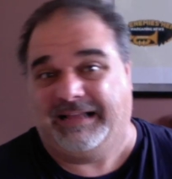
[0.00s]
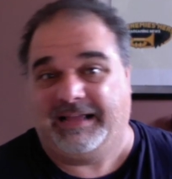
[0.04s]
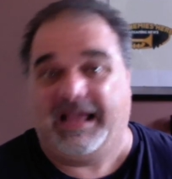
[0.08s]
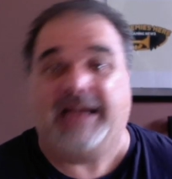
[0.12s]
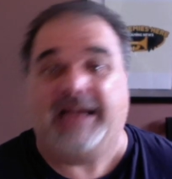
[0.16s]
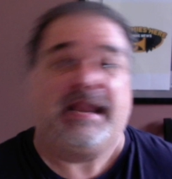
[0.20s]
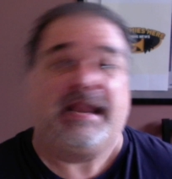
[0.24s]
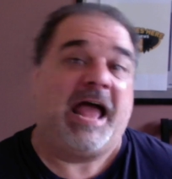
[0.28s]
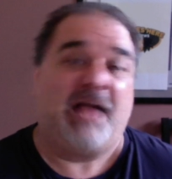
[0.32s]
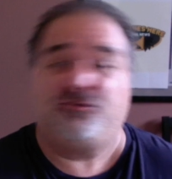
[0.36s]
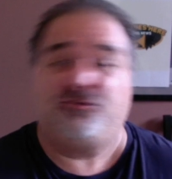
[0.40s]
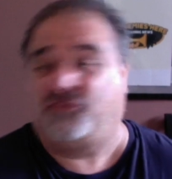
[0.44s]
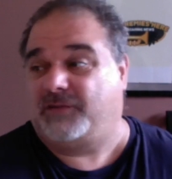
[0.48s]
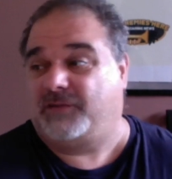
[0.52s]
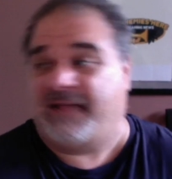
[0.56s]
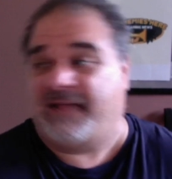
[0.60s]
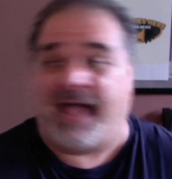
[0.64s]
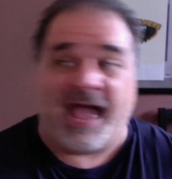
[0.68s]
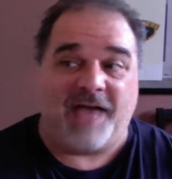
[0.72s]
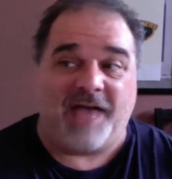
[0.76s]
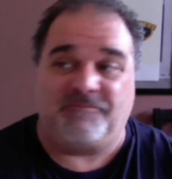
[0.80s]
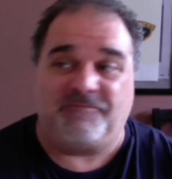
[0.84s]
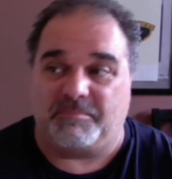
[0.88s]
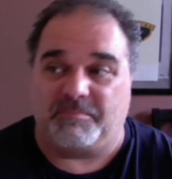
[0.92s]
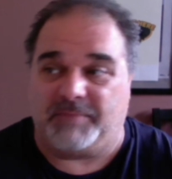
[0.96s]
And actually I
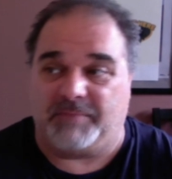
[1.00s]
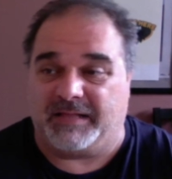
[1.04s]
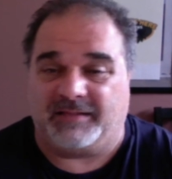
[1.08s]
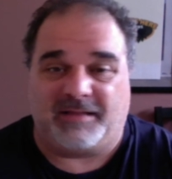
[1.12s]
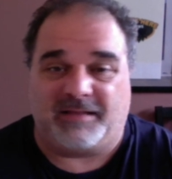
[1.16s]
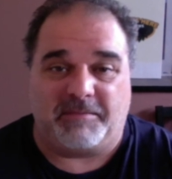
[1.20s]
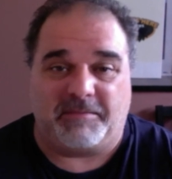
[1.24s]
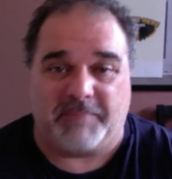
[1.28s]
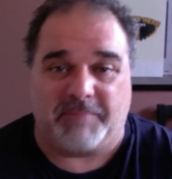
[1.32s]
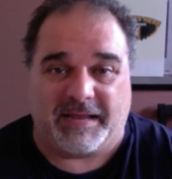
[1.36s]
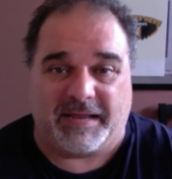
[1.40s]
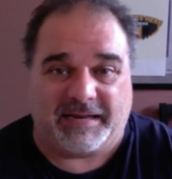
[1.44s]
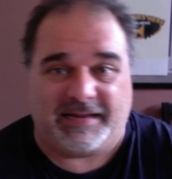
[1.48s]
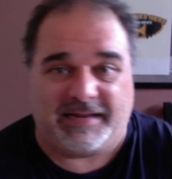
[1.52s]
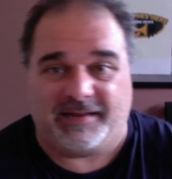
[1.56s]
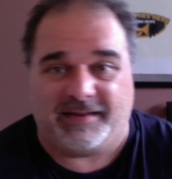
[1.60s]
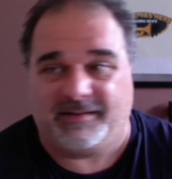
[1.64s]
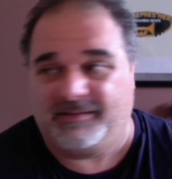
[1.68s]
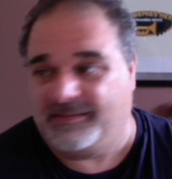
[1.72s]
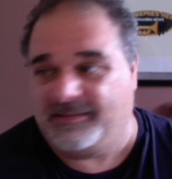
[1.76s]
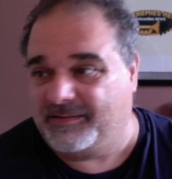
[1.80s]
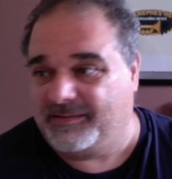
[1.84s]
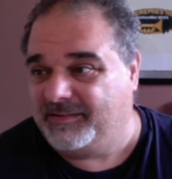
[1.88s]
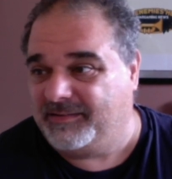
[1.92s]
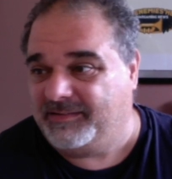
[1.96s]
haven't been to many
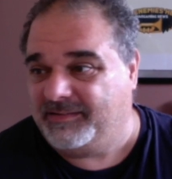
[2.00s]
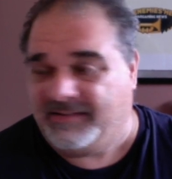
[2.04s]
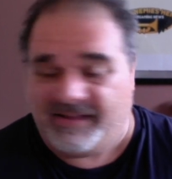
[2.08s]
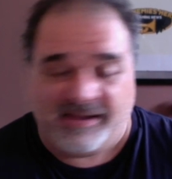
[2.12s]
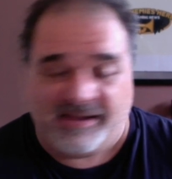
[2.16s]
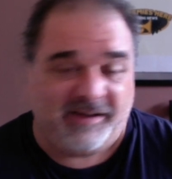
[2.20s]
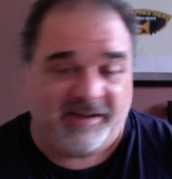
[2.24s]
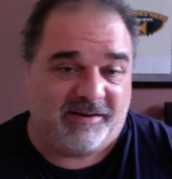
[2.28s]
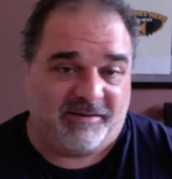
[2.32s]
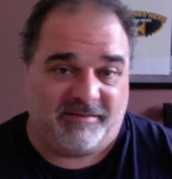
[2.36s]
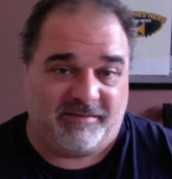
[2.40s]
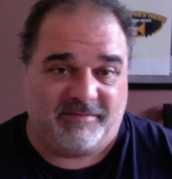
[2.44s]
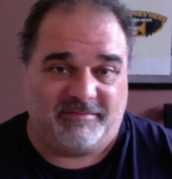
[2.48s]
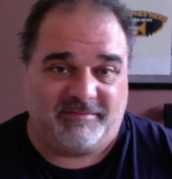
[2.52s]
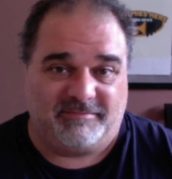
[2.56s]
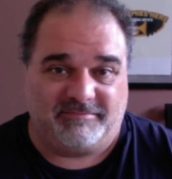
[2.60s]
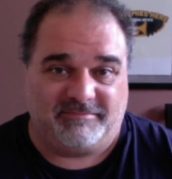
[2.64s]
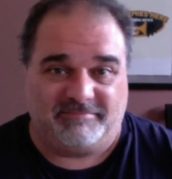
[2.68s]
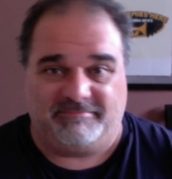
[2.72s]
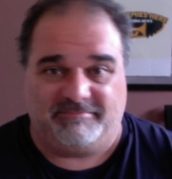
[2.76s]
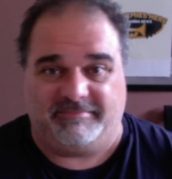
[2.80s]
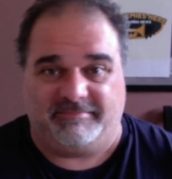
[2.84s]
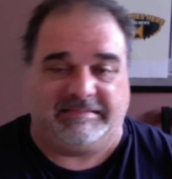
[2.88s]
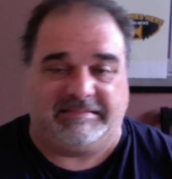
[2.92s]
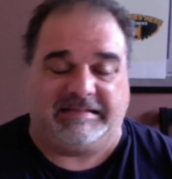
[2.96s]
here
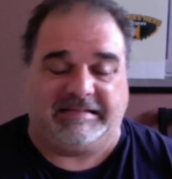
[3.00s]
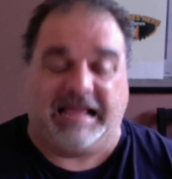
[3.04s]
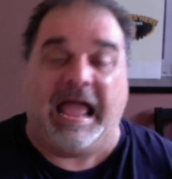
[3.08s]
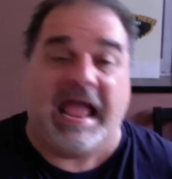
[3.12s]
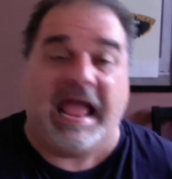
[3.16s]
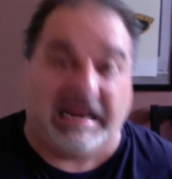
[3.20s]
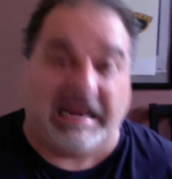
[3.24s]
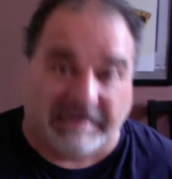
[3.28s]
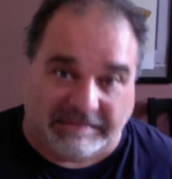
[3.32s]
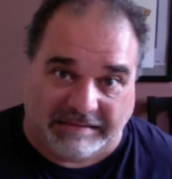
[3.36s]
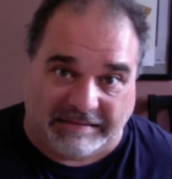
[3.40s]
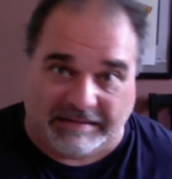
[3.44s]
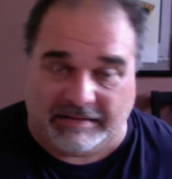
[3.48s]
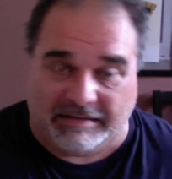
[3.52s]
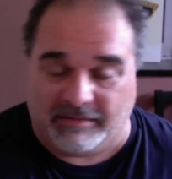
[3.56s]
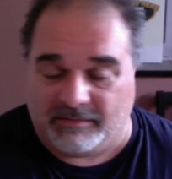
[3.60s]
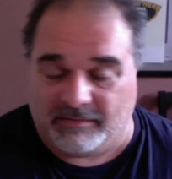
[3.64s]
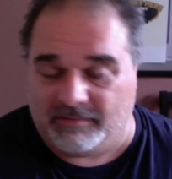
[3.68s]
in Canada.